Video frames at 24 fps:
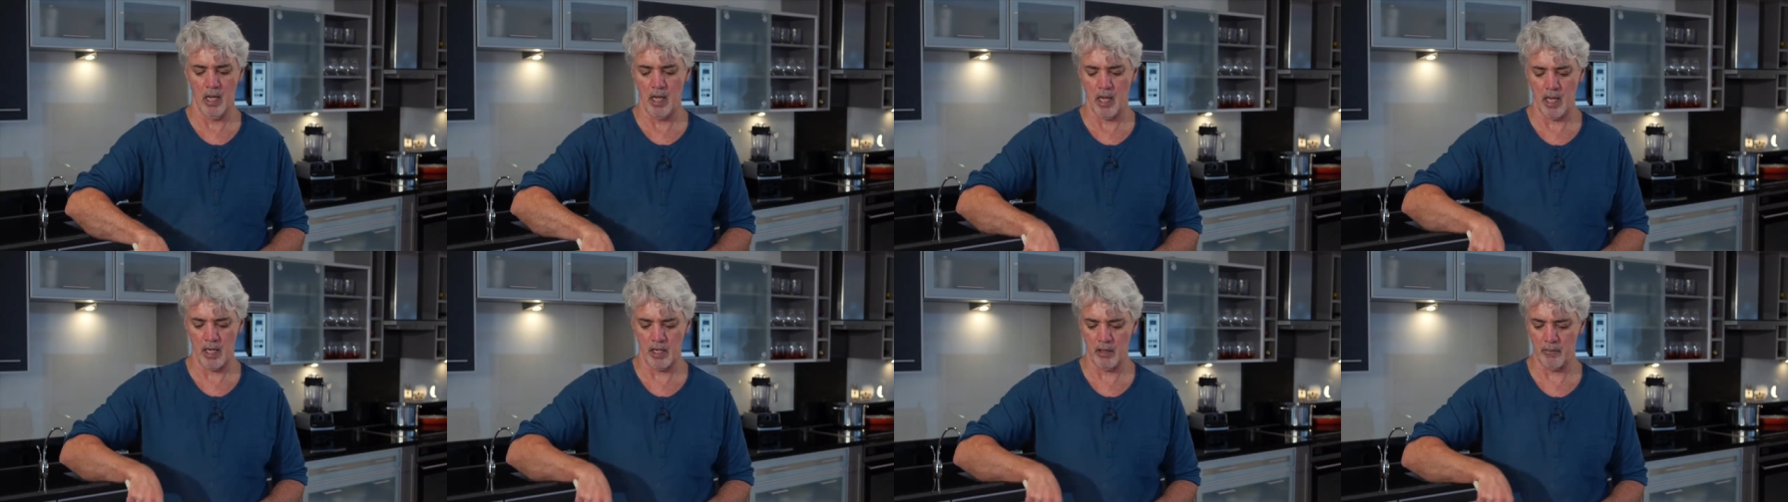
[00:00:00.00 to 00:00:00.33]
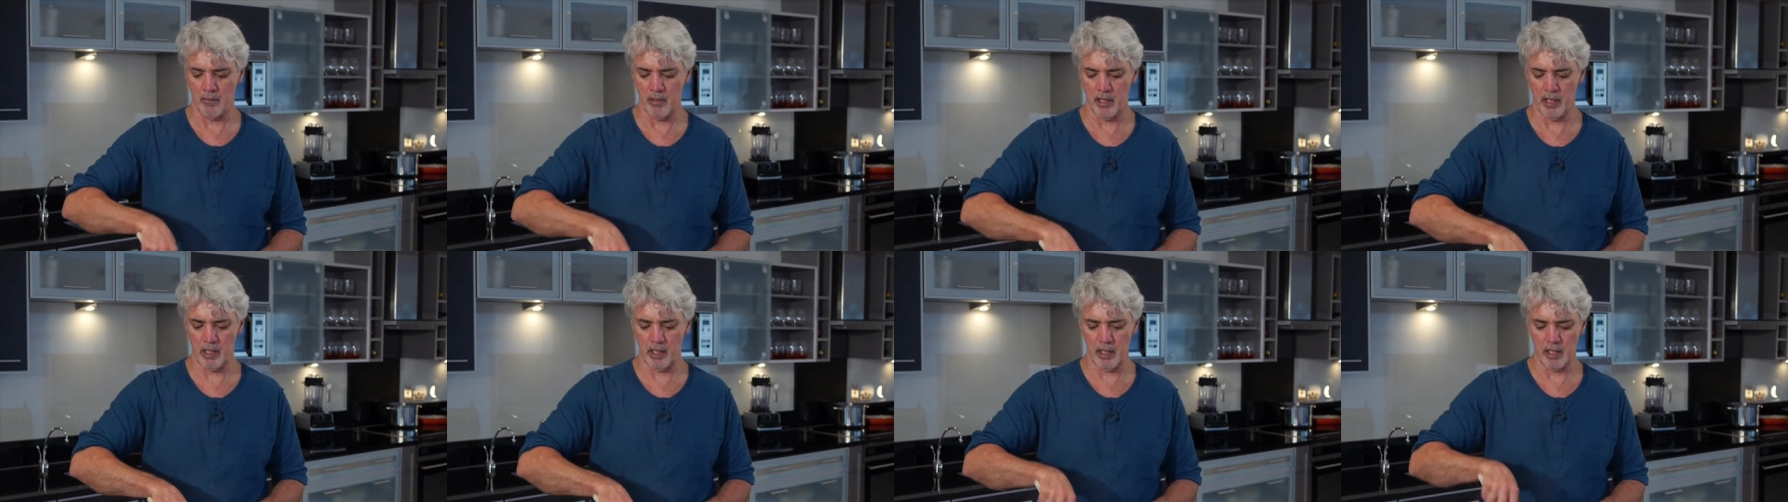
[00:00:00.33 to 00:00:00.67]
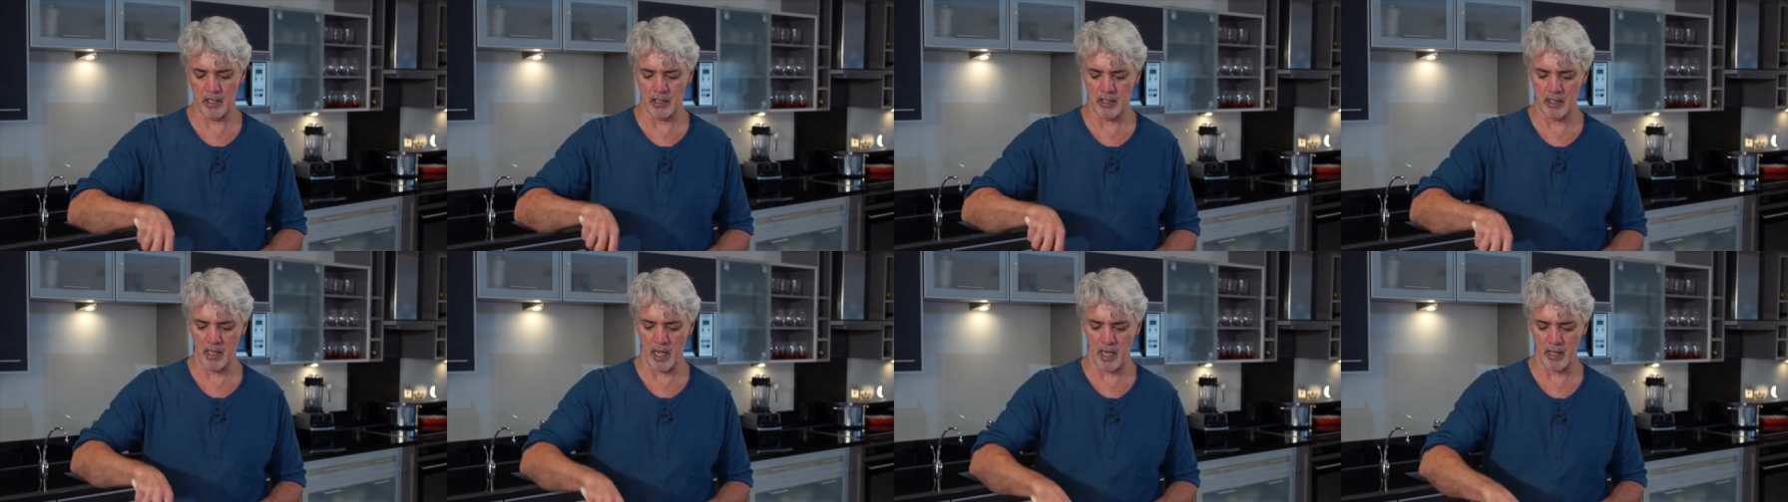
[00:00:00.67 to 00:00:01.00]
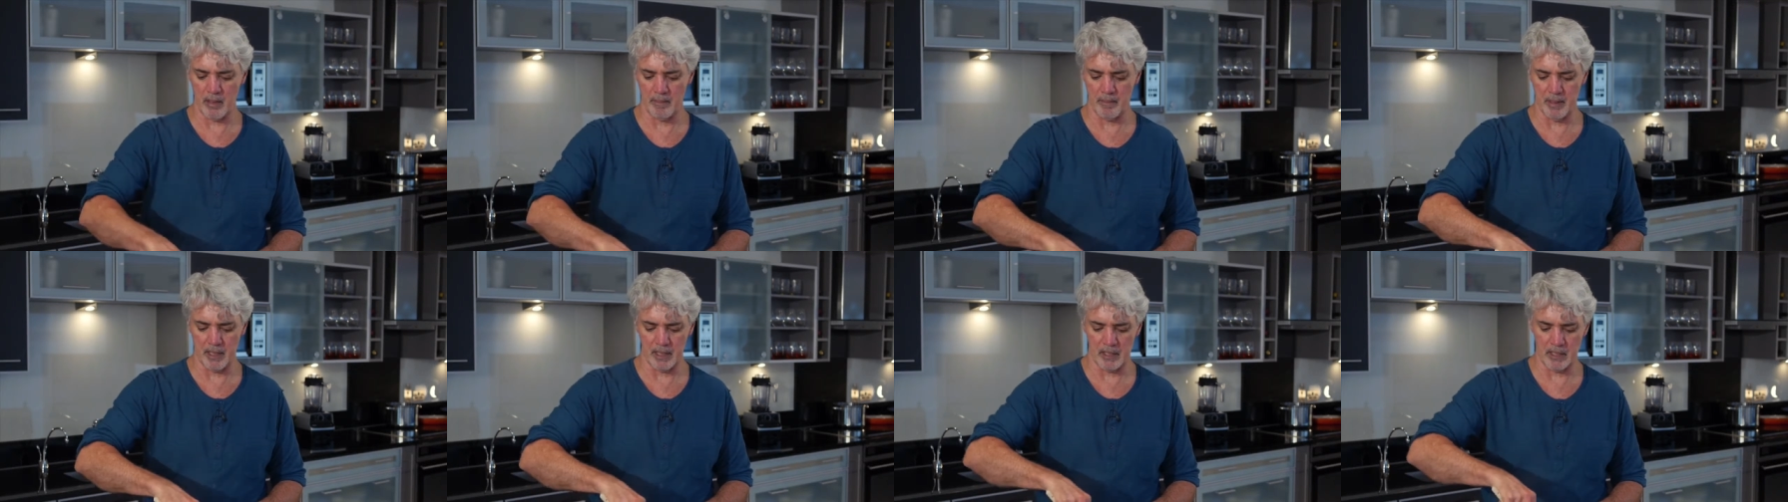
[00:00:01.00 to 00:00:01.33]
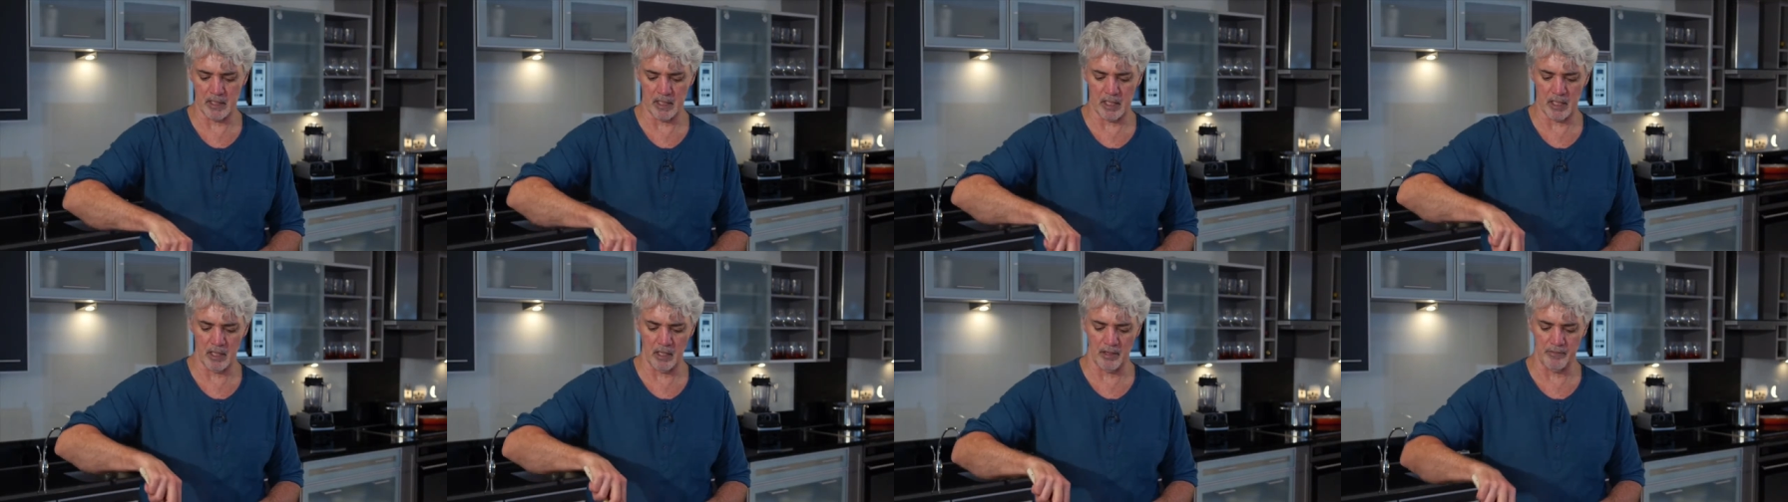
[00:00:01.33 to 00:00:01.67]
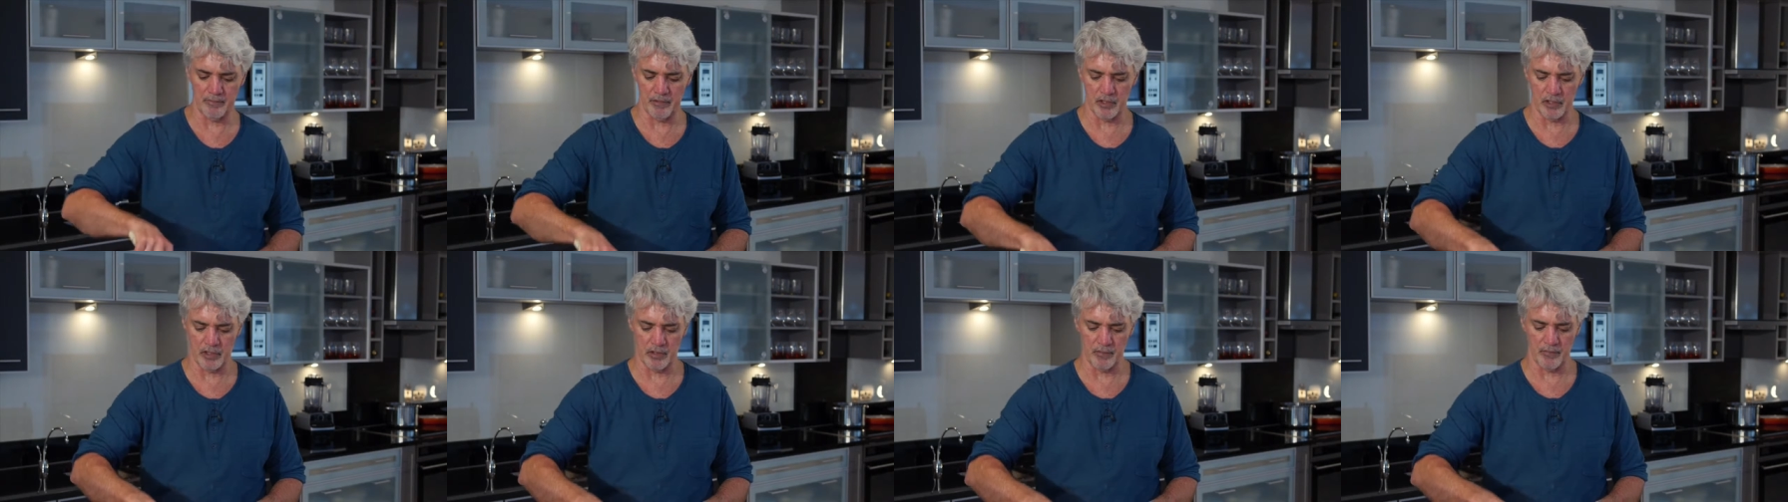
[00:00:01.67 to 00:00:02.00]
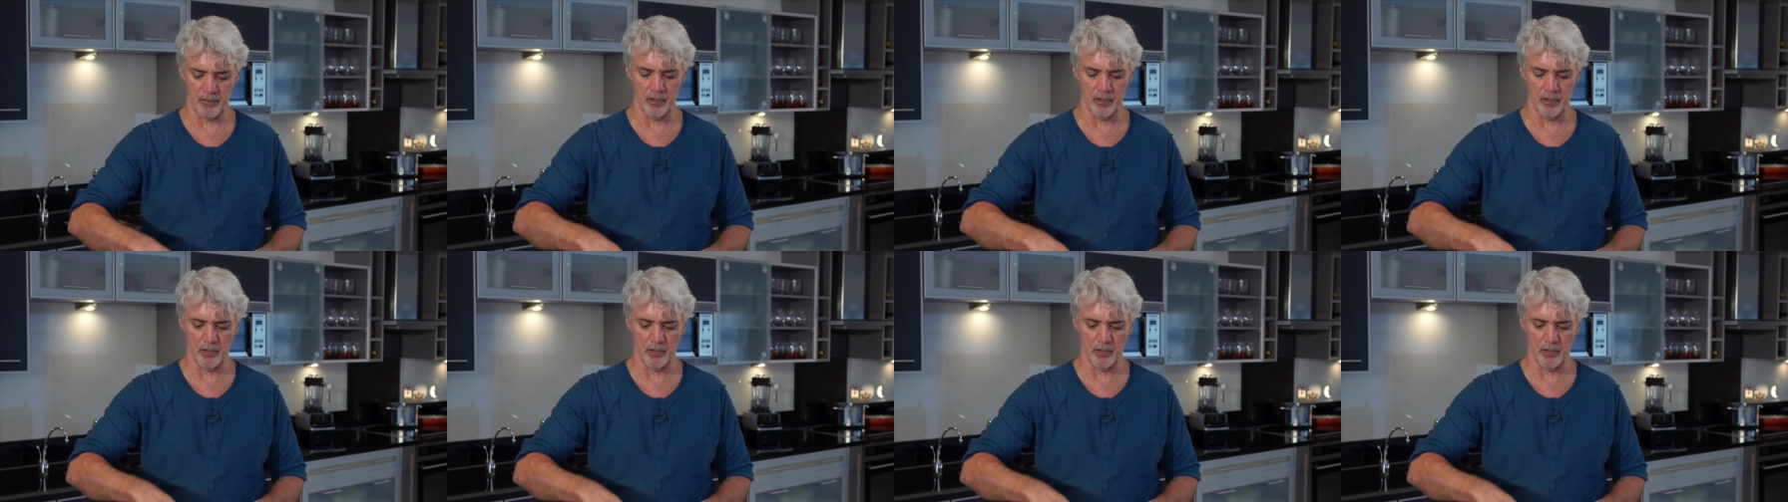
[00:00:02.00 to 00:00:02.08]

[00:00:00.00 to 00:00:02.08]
and it really is not a big deal if there's a